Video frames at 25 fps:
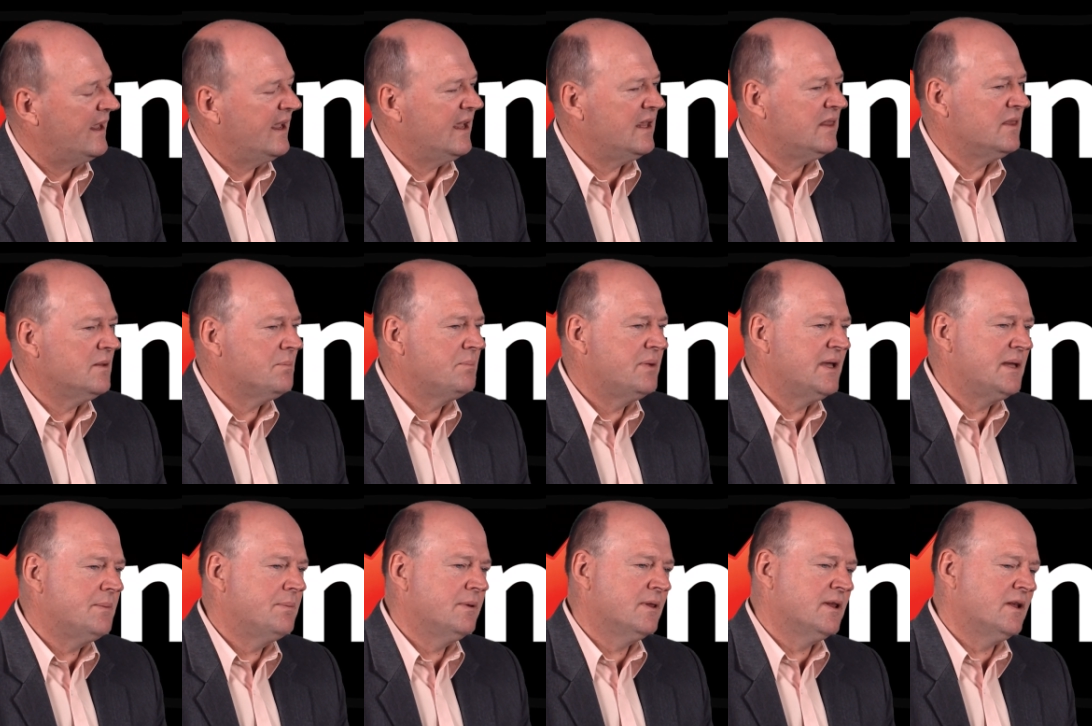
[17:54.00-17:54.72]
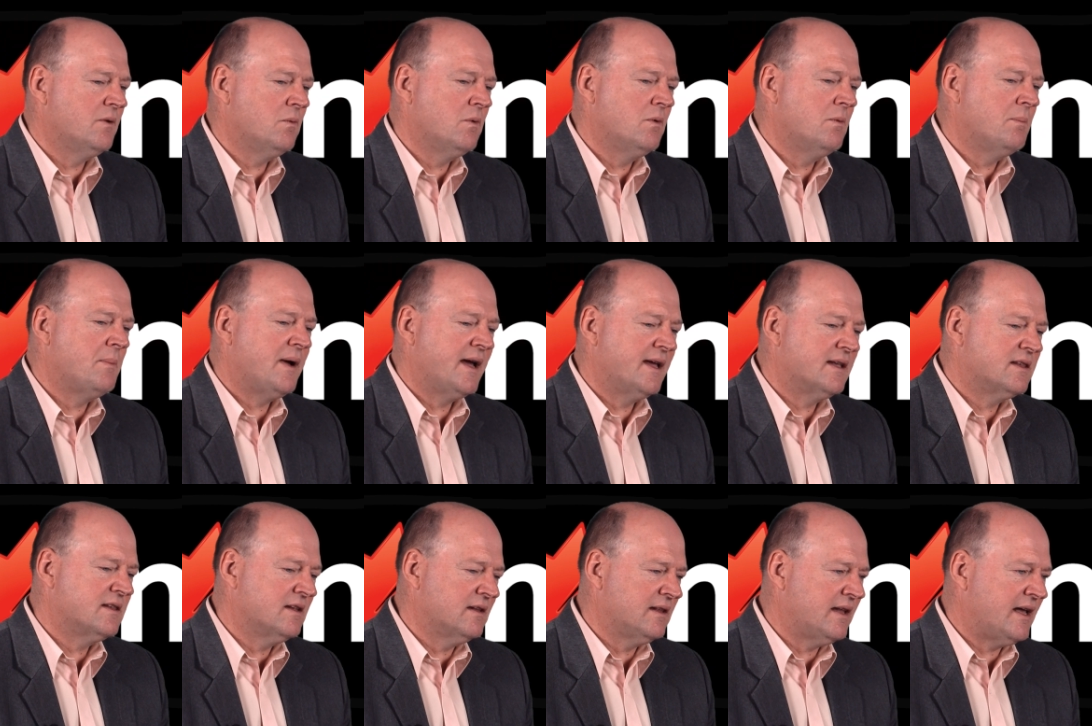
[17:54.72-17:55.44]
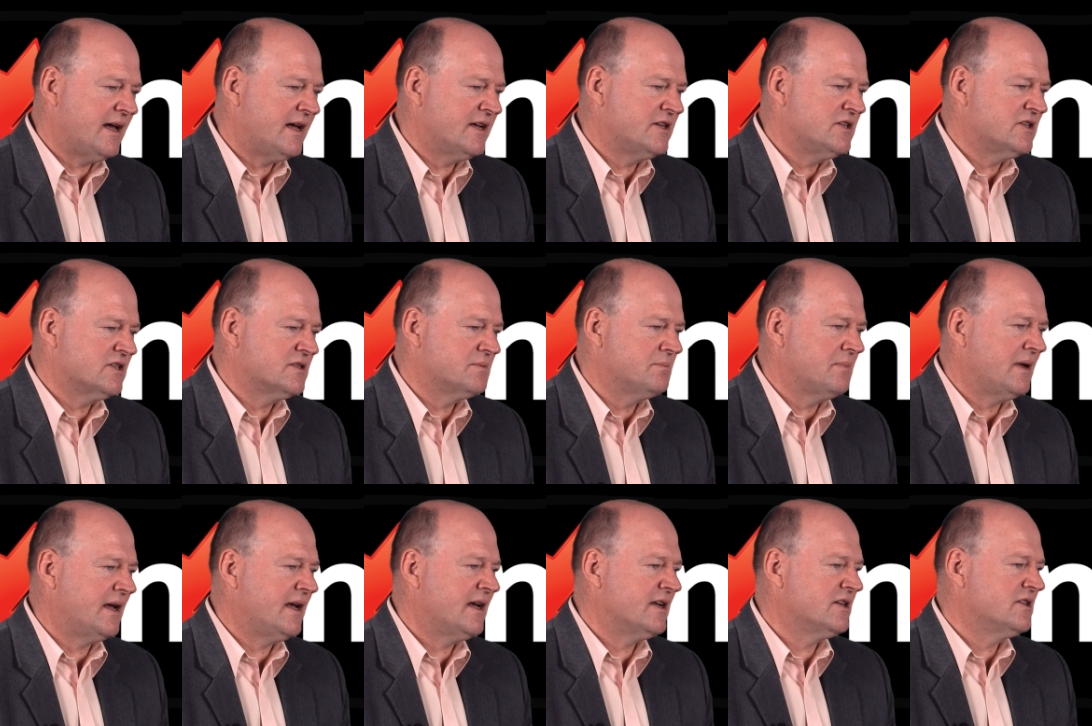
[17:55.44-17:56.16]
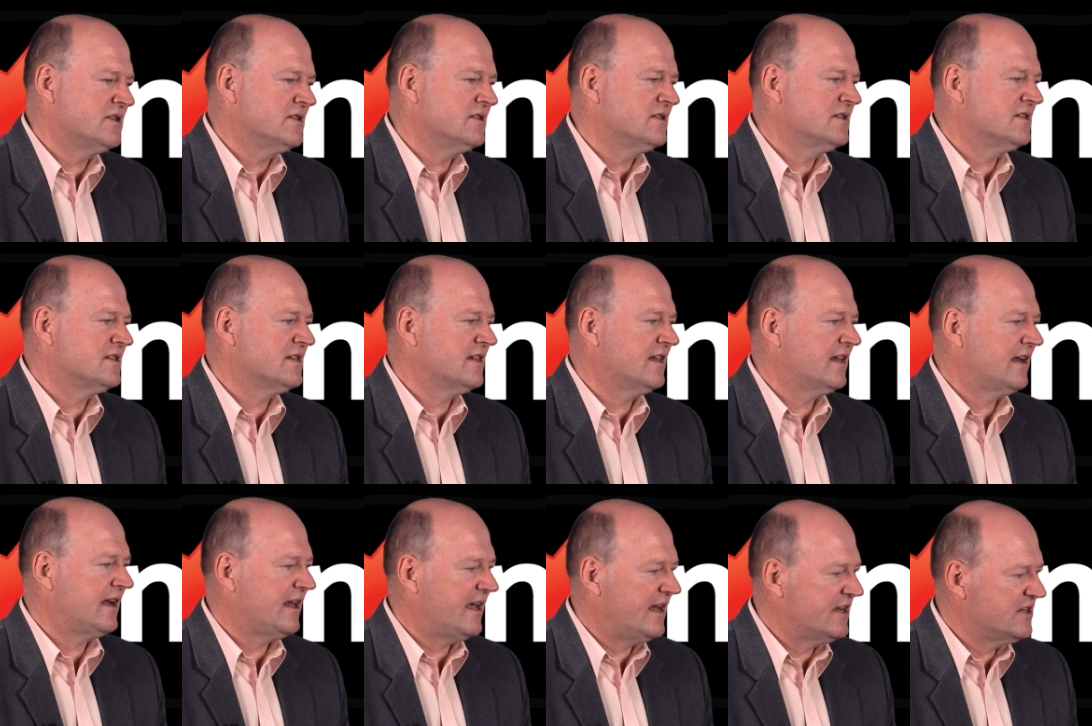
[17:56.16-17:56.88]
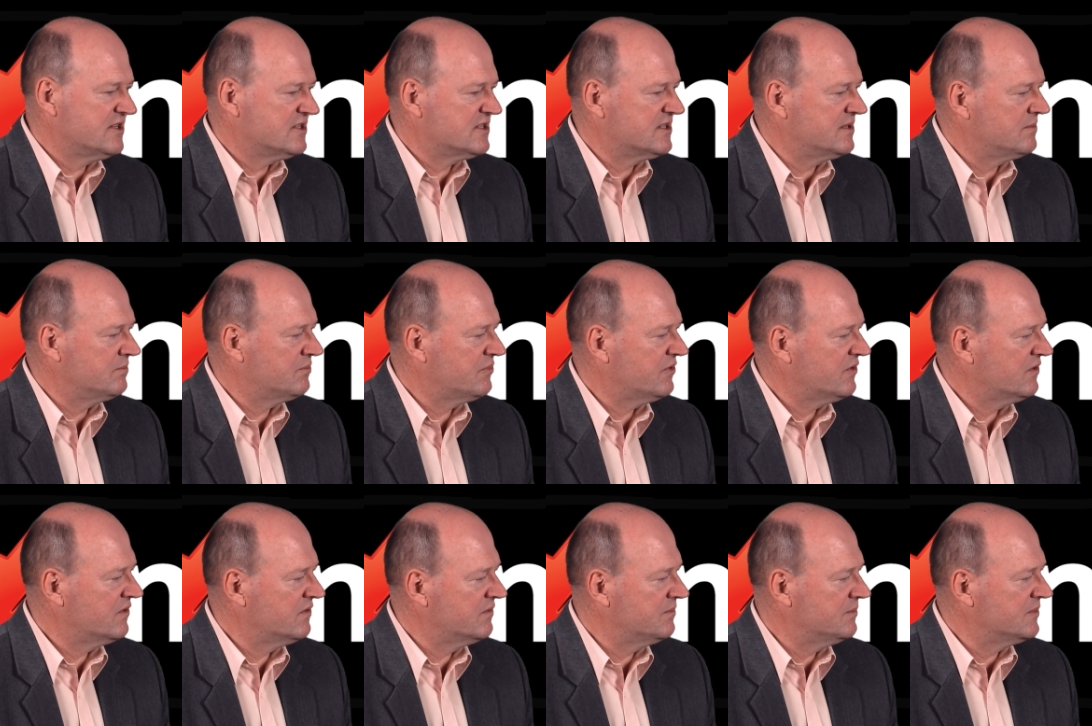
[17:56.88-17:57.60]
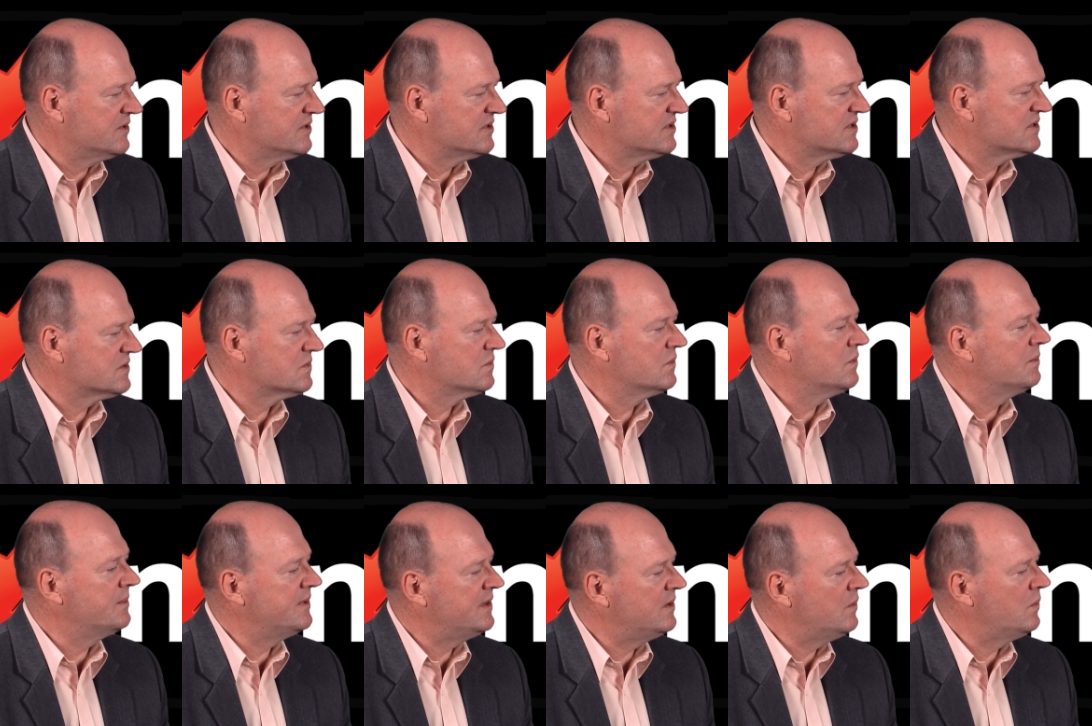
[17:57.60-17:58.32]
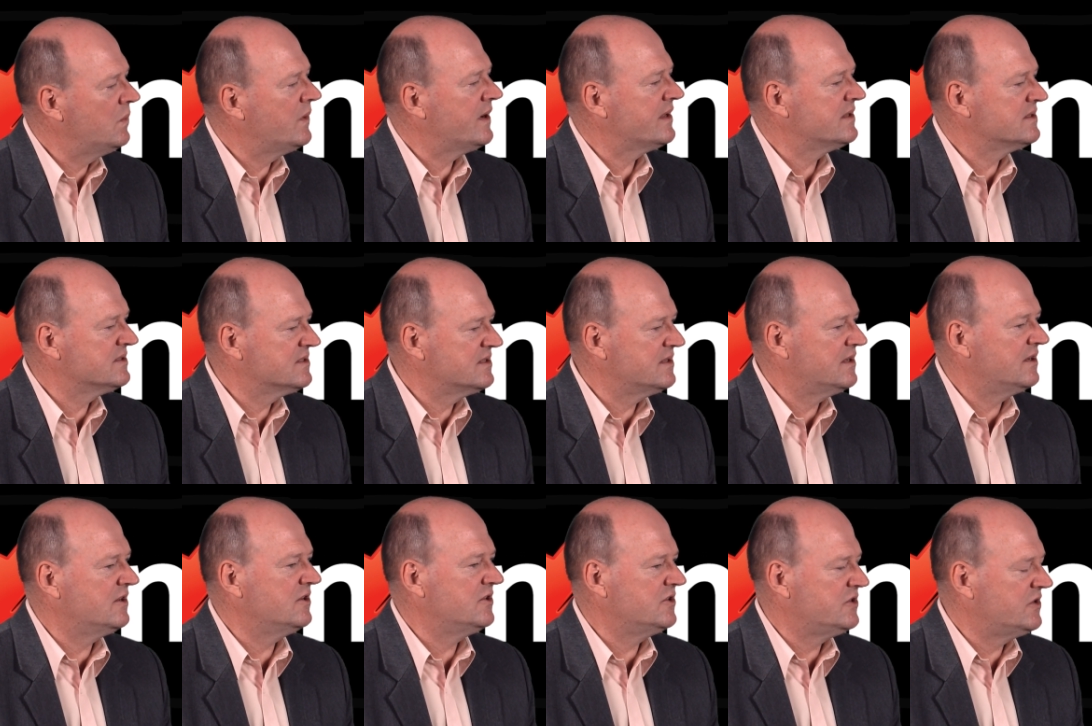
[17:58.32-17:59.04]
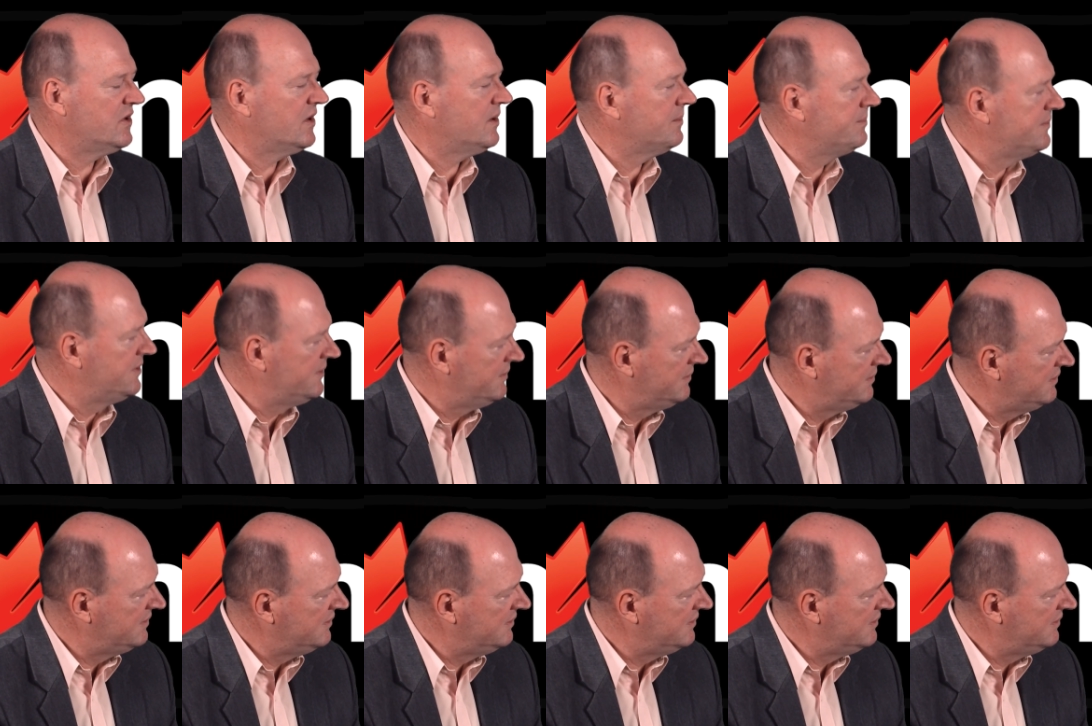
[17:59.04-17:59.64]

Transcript: And the people that will make the largest margins and the largest improvements will be the ones that adopt.